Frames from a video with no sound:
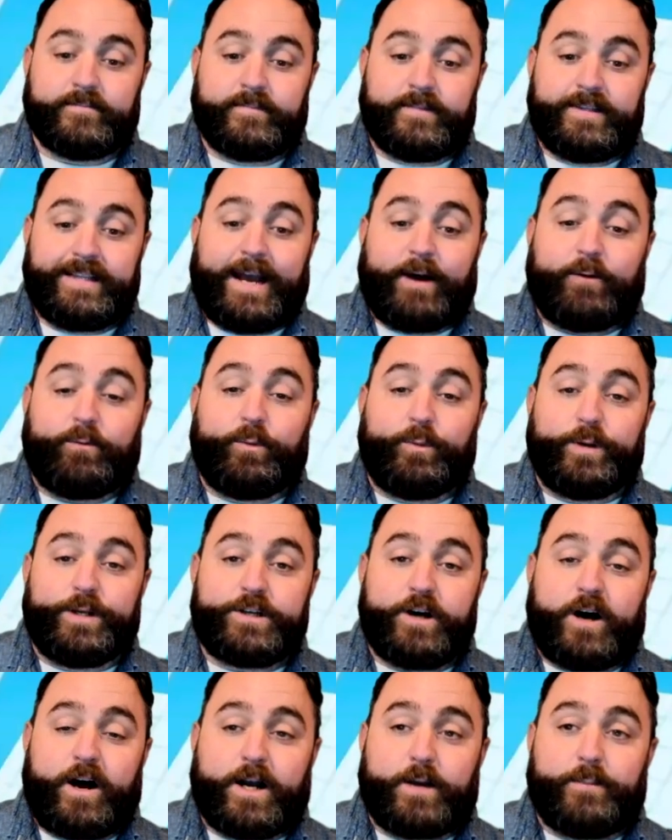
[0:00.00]
Now, when we
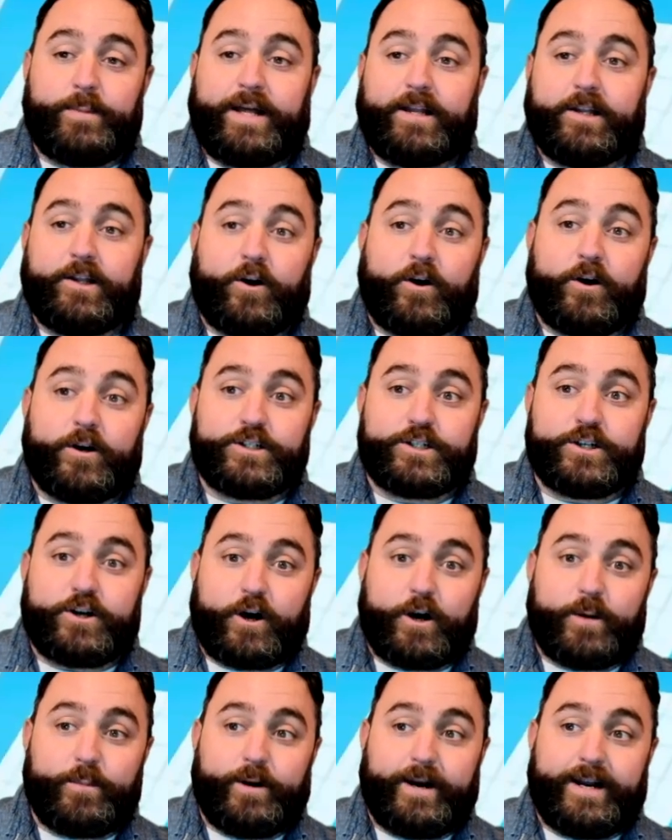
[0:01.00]
talk about large
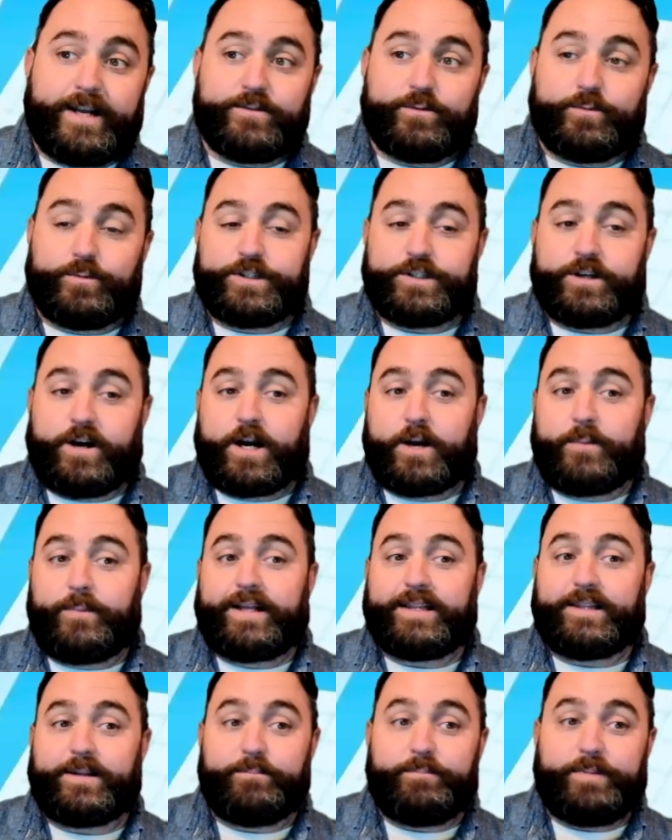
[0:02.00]
car brands, when we talk
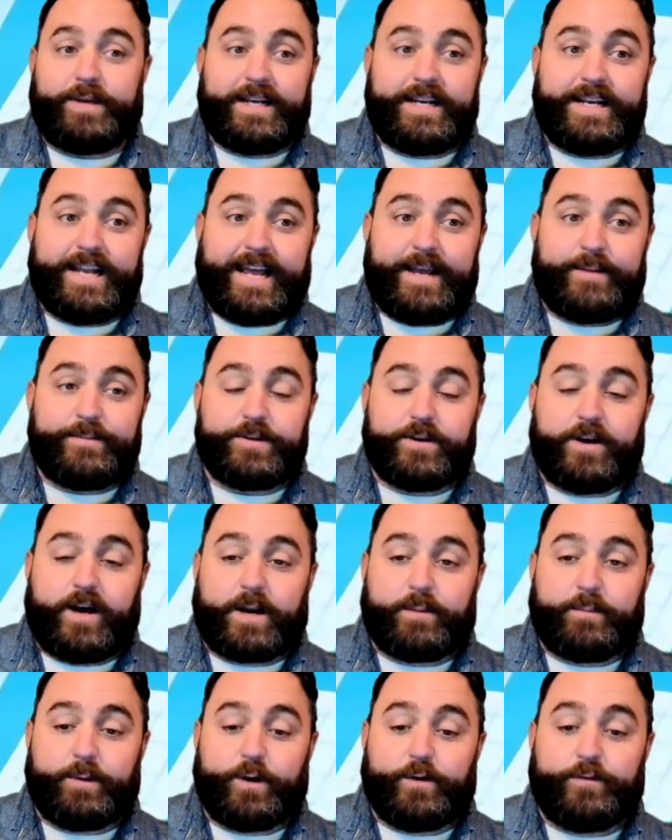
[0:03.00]
about the big names in
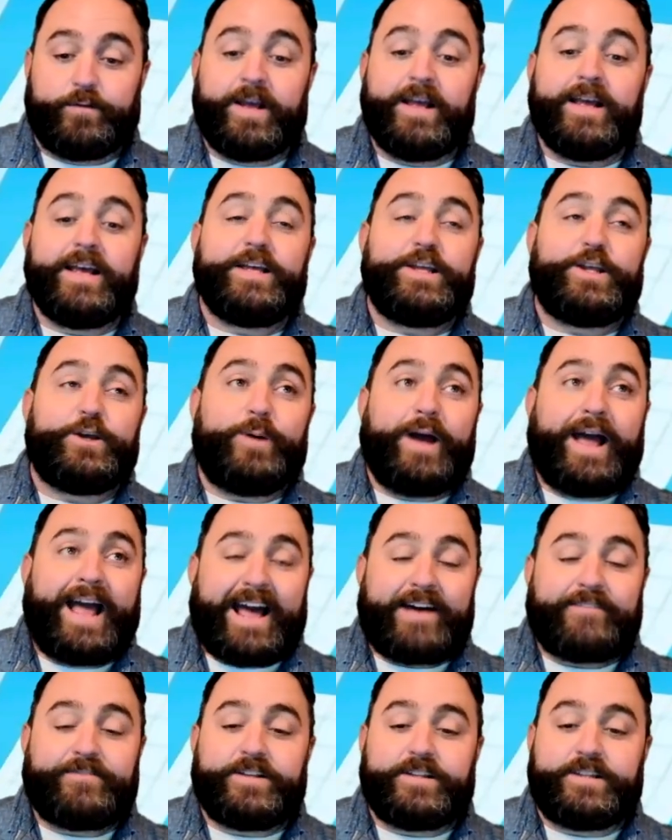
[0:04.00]
automotive, you
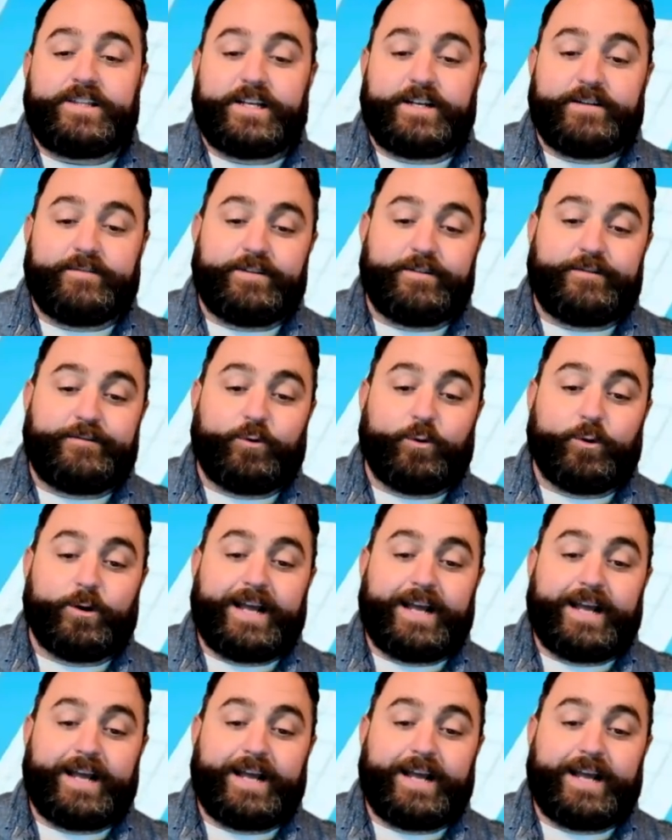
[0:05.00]
have to think of the Ford